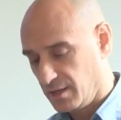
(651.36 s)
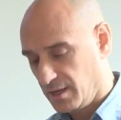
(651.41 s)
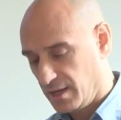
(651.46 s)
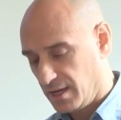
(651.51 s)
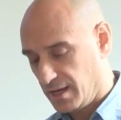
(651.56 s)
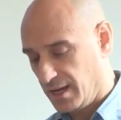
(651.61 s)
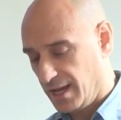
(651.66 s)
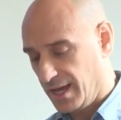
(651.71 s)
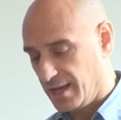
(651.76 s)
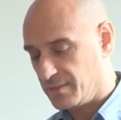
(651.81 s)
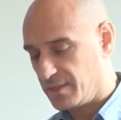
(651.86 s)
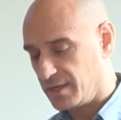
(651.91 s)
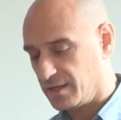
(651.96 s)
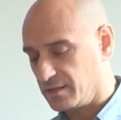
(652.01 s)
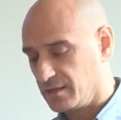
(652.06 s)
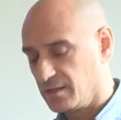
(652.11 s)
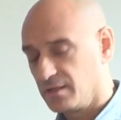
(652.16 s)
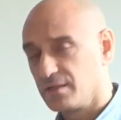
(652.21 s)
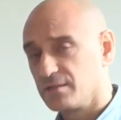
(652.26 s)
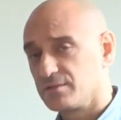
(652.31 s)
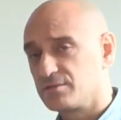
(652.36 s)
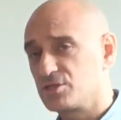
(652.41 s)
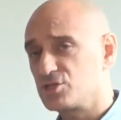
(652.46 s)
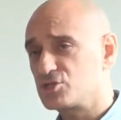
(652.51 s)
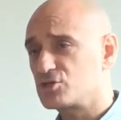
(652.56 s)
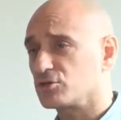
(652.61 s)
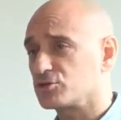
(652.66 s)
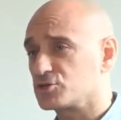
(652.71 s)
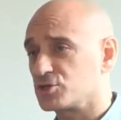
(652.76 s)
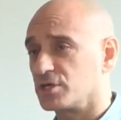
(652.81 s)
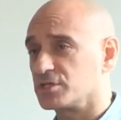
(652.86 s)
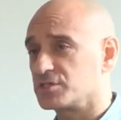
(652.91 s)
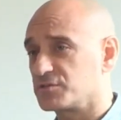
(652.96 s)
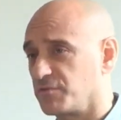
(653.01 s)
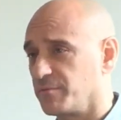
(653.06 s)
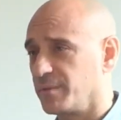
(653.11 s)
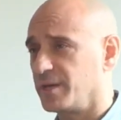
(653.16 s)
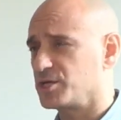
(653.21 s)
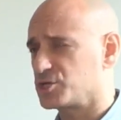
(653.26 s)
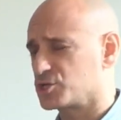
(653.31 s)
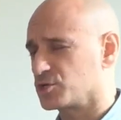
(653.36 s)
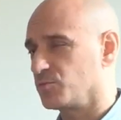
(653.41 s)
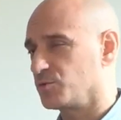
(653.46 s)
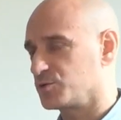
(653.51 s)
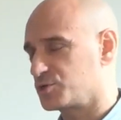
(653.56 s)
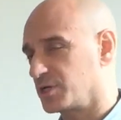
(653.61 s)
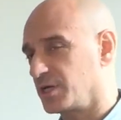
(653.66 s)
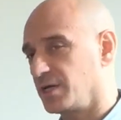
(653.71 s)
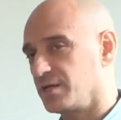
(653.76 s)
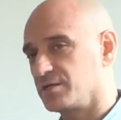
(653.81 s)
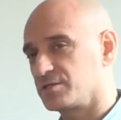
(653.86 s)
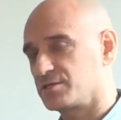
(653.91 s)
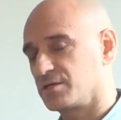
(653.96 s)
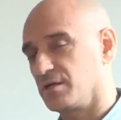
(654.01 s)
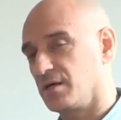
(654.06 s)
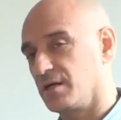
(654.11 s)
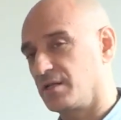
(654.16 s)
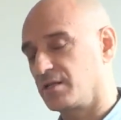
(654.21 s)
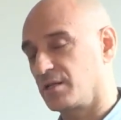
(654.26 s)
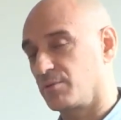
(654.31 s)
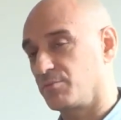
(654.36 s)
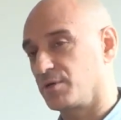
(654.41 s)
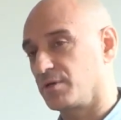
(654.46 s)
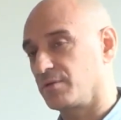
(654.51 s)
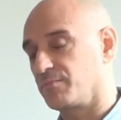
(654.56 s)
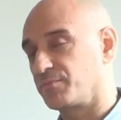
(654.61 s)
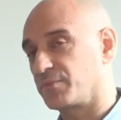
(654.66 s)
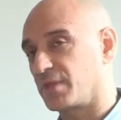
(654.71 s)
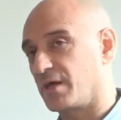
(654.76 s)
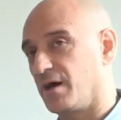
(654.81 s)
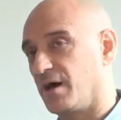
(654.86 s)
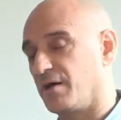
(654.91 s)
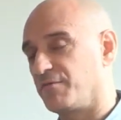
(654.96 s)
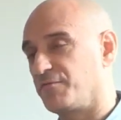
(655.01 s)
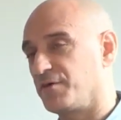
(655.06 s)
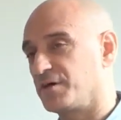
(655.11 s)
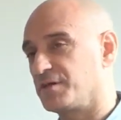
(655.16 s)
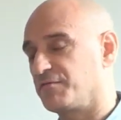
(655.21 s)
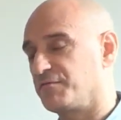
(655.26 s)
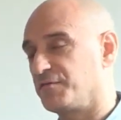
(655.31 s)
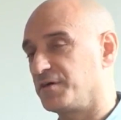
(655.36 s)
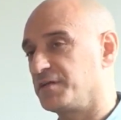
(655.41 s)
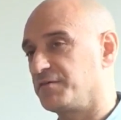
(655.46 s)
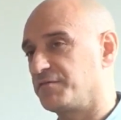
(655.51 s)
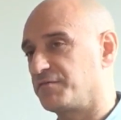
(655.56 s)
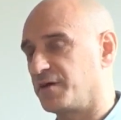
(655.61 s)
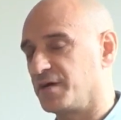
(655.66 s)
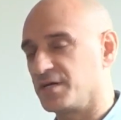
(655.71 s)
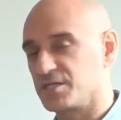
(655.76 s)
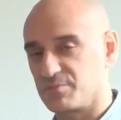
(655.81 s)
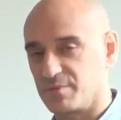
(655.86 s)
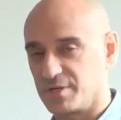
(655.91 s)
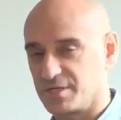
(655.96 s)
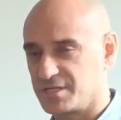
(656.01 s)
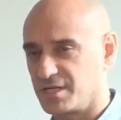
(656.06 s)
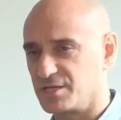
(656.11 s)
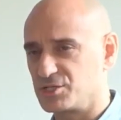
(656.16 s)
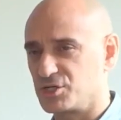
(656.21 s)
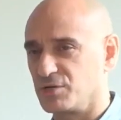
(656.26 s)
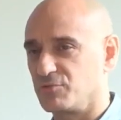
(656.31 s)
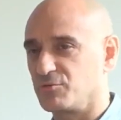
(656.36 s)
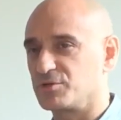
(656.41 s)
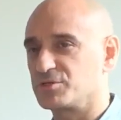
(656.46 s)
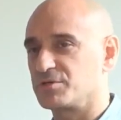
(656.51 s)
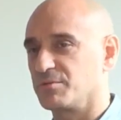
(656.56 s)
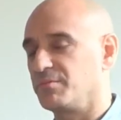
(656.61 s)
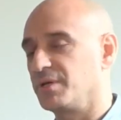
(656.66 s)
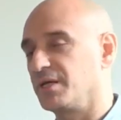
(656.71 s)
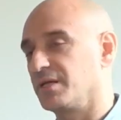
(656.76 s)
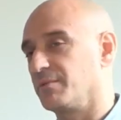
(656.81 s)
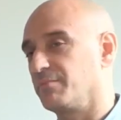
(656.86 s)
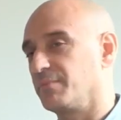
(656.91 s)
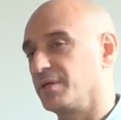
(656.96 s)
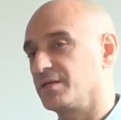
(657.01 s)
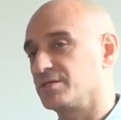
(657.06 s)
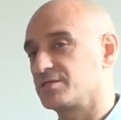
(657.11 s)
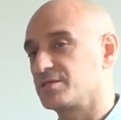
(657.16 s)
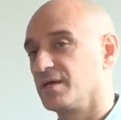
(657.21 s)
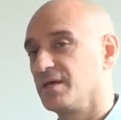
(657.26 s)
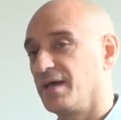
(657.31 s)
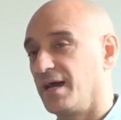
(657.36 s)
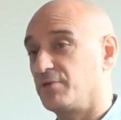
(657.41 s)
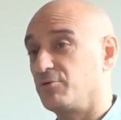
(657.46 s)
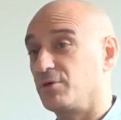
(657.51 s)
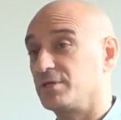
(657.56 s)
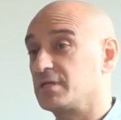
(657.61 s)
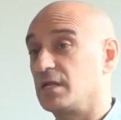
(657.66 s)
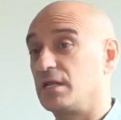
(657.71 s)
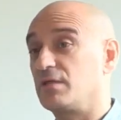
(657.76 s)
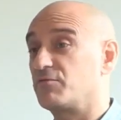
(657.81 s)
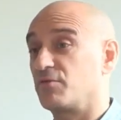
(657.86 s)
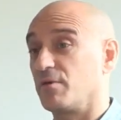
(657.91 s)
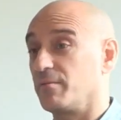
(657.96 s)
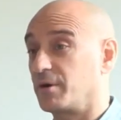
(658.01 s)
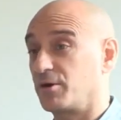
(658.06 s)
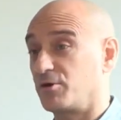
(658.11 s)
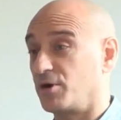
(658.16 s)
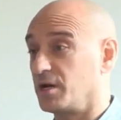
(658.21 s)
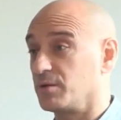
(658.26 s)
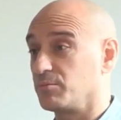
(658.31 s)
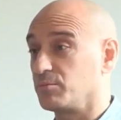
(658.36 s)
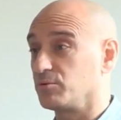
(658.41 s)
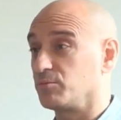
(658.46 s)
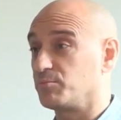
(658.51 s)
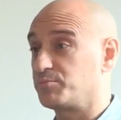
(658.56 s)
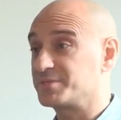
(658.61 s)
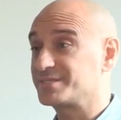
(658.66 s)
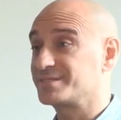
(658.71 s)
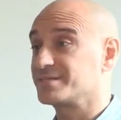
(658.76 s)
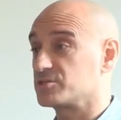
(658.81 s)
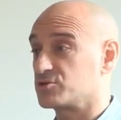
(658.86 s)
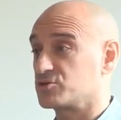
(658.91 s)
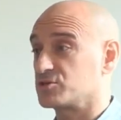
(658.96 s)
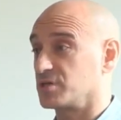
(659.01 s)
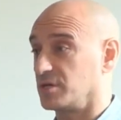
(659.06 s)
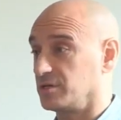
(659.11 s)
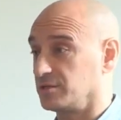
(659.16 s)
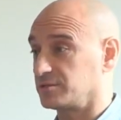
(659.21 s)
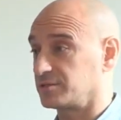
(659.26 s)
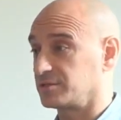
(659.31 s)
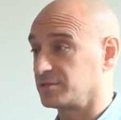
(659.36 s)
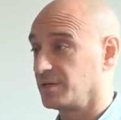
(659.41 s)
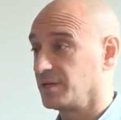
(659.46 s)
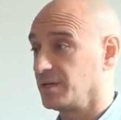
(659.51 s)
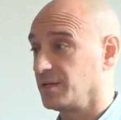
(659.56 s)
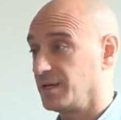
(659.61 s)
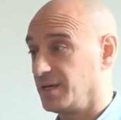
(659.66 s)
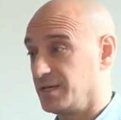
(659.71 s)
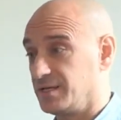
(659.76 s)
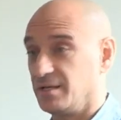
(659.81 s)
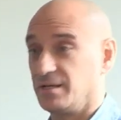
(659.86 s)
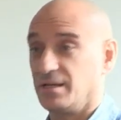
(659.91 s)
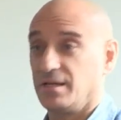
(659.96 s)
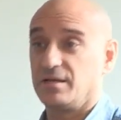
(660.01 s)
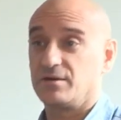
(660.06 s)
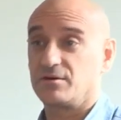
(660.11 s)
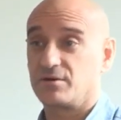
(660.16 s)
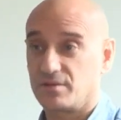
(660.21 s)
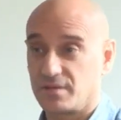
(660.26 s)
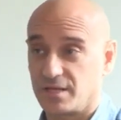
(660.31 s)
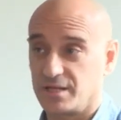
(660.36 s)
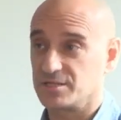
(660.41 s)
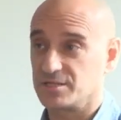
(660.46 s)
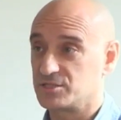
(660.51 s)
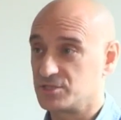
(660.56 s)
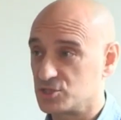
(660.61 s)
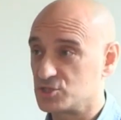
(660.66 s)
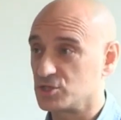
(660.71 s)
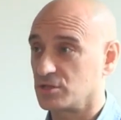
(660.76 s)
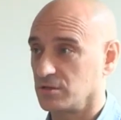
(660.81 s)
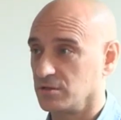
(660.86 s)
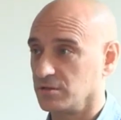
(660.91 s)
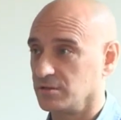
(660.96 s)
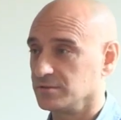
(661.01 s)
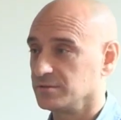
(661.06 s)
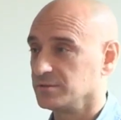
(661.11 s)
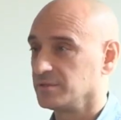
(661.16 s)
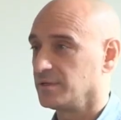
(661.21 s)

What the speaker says: And that digital transformation, which again is a little bit, I find a funny phrase, but essentially what does it mean? It means, how do I deliver incredible business results in an era that digital?